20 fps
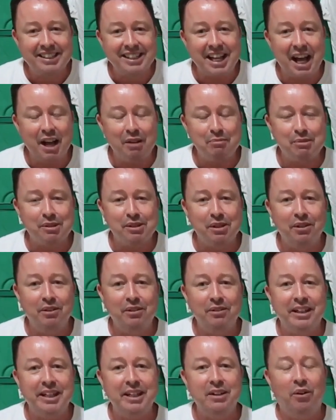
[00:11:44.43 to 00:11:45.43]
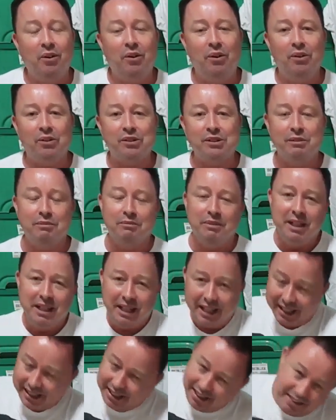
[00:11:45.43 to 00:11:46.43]
It's absolutely
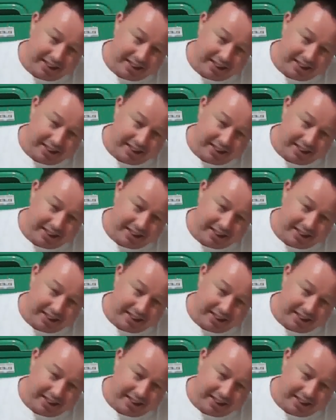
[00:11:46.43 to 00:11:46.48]
awesome.